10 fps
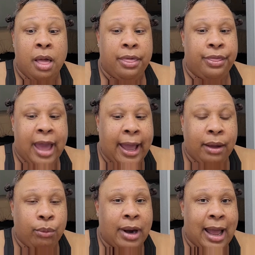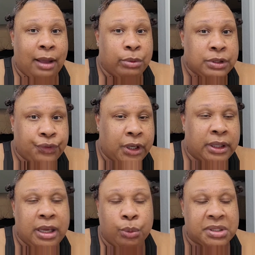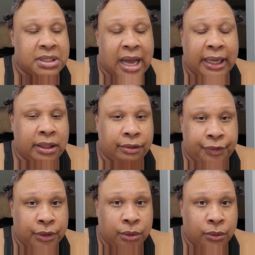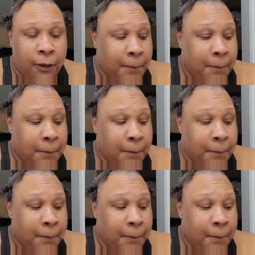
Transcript: What I was feeling was not the flu.